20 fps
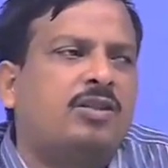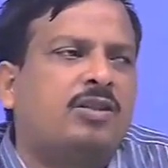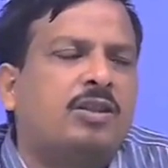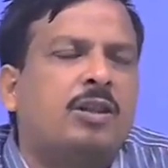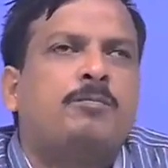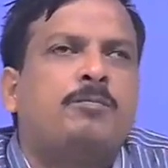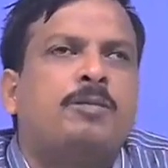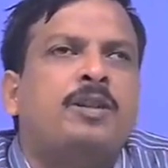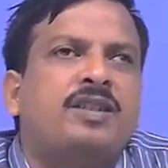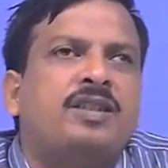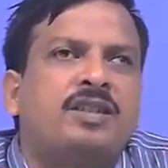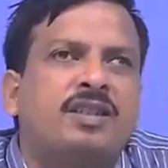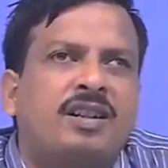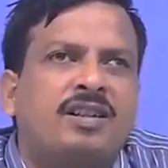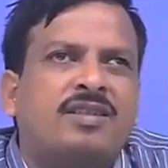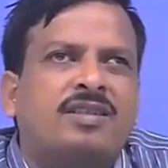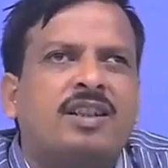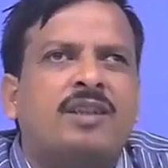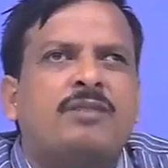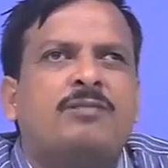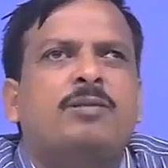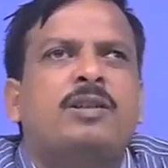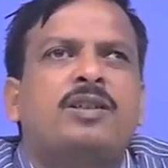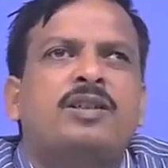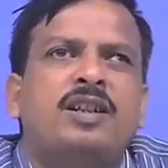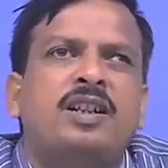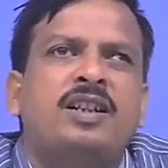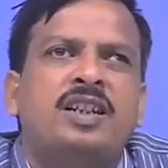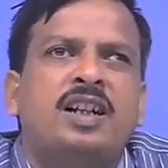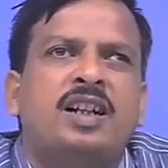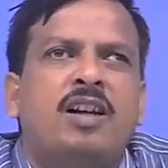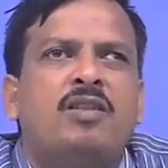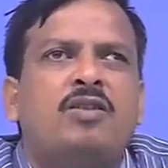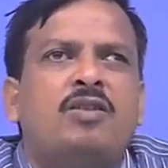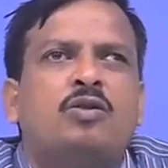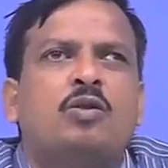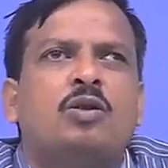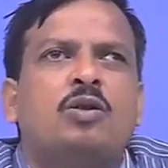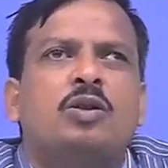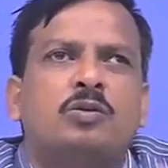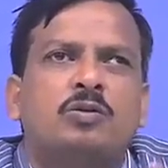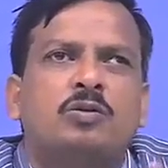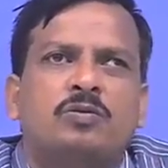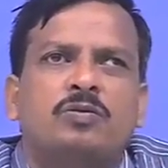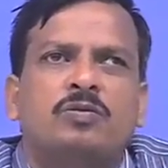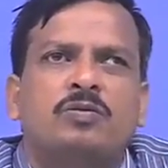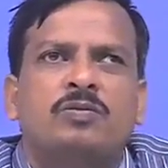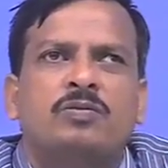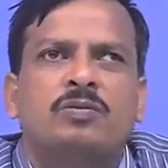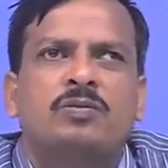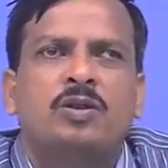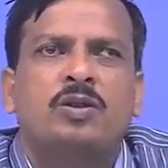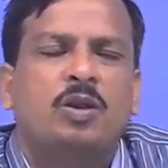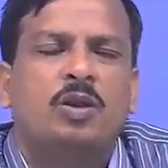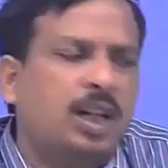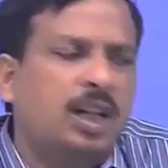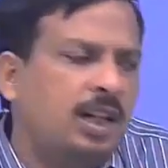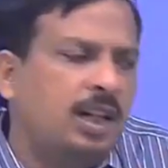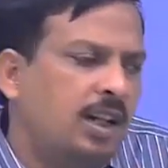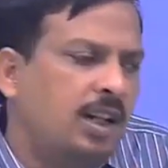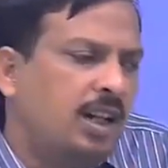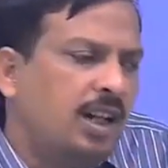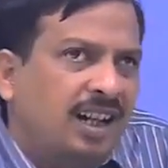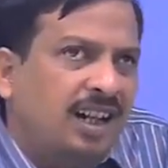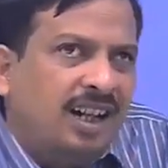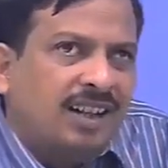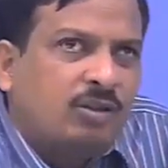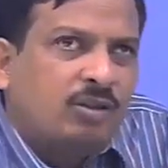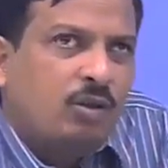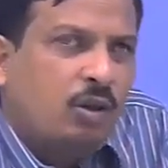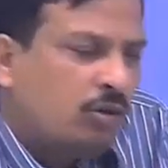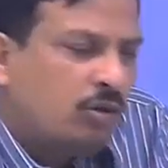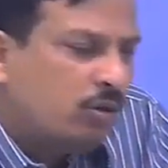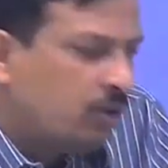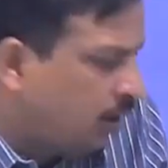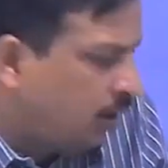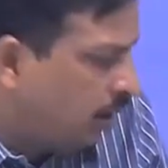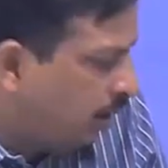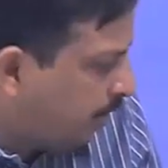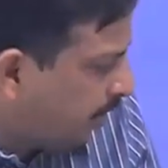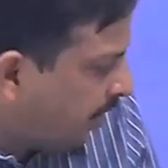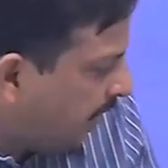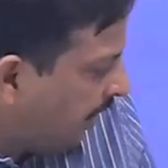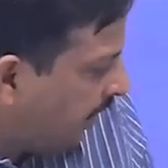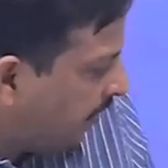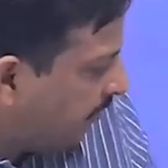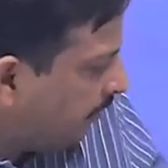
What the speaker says: of features and facility I will show you. Okay. Let us go to the website.